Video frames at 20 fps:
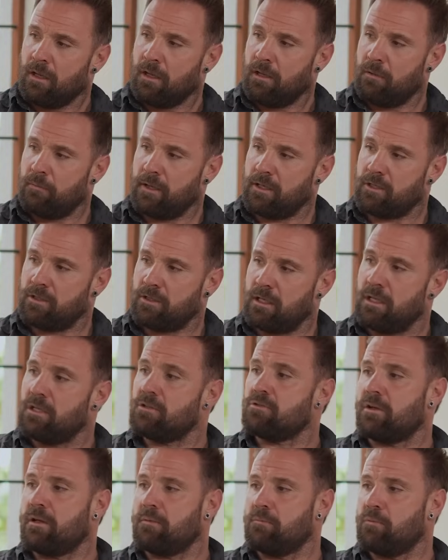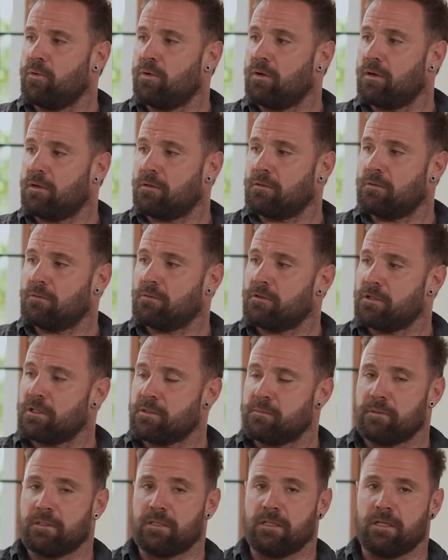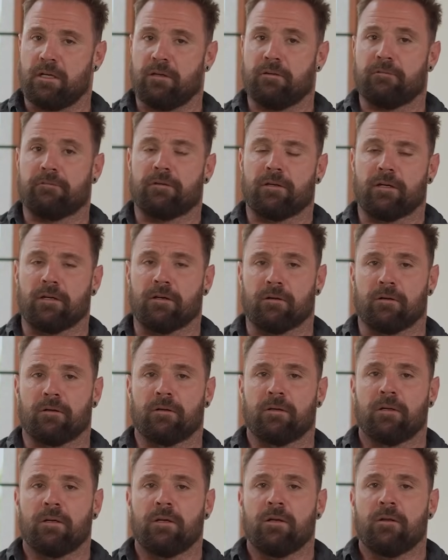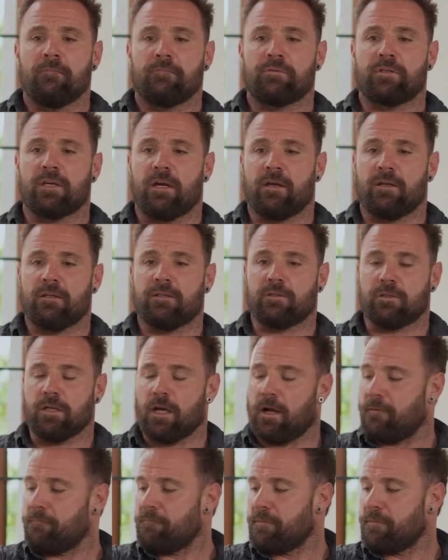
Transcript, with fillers: Imagine East Rand Mall on Christmas Eve. Yeah? Oh yeah. So it's yeah.